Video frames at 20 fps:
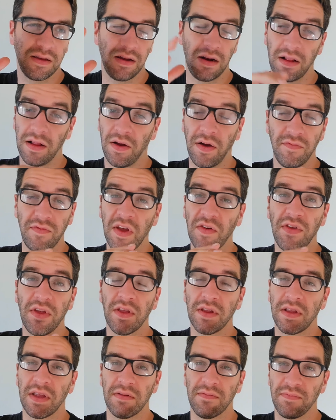I don't know, I've definitely
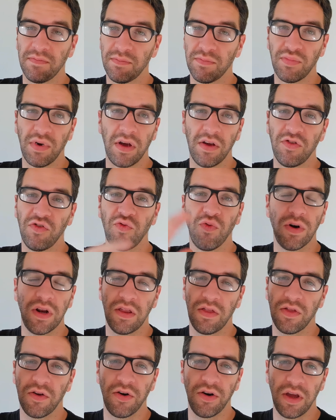looked at probably
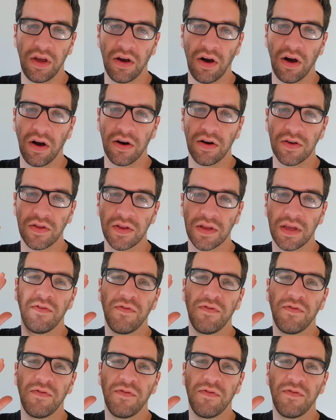20, 30 cars.